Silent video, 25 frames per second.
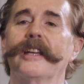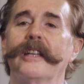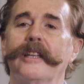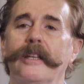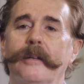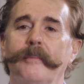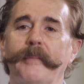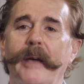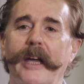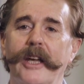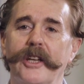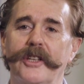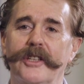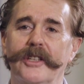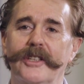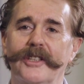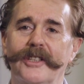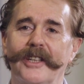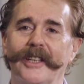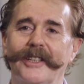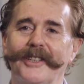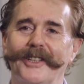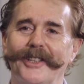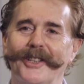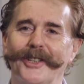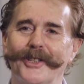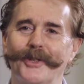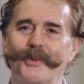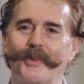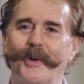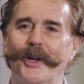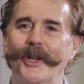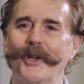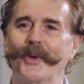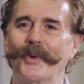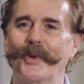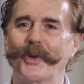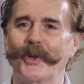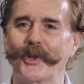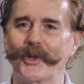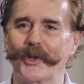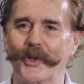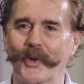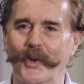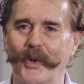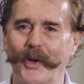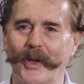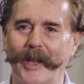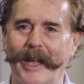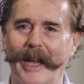in the major cities where you
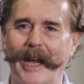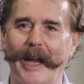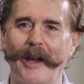enjoy the